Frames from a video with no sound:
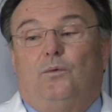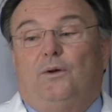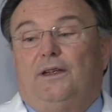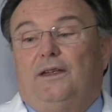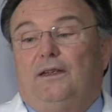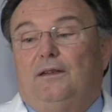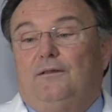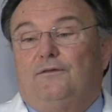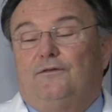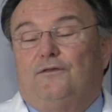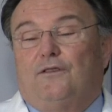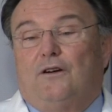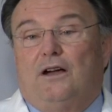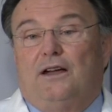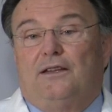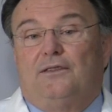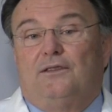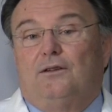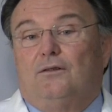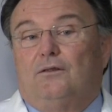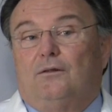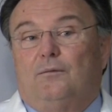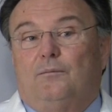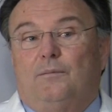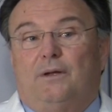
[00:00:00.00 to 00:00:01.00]
We find
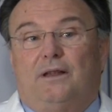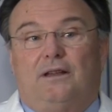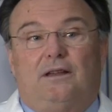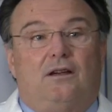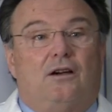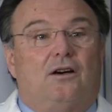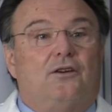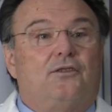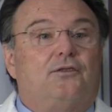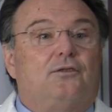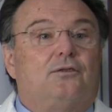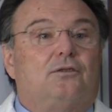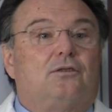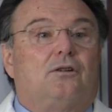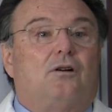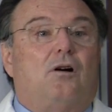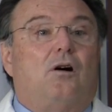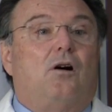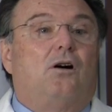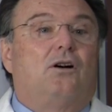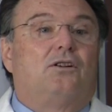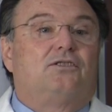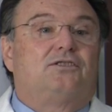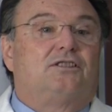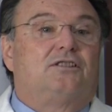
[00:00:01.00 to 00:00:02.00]
there are many other
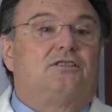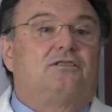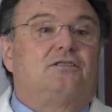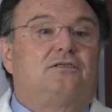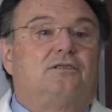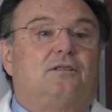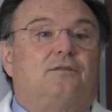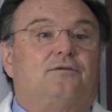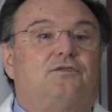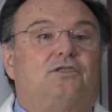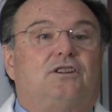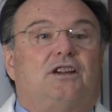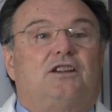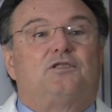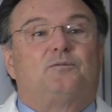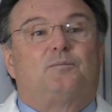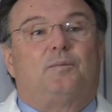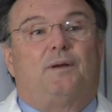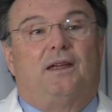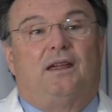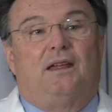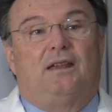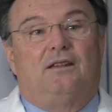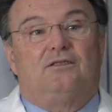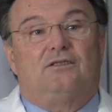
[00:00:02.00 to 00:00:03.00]
causes of chest
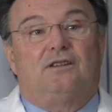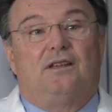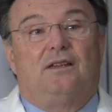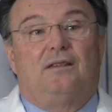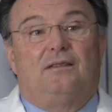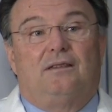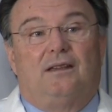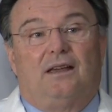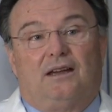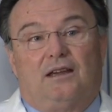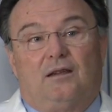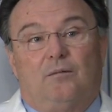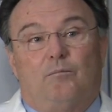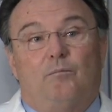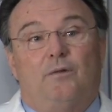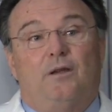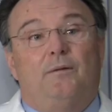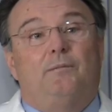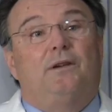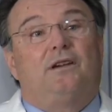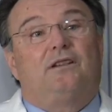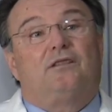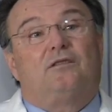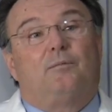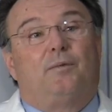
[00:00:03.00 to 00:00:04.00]
pains that can
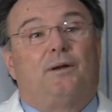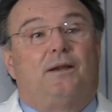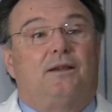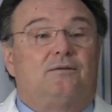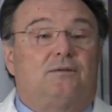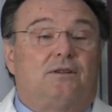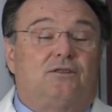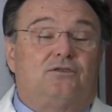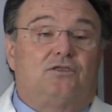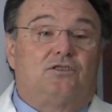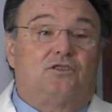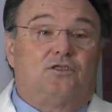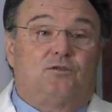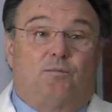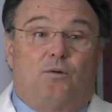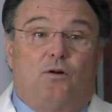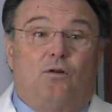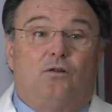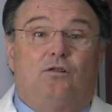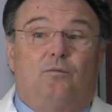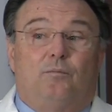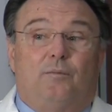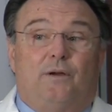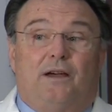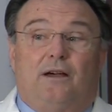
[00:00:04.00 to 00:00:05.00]
mimic the pains I just
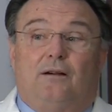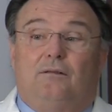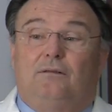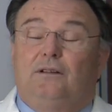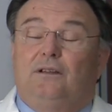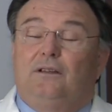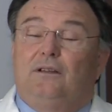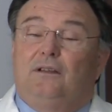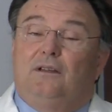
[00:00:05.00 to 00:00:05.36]
spoke about,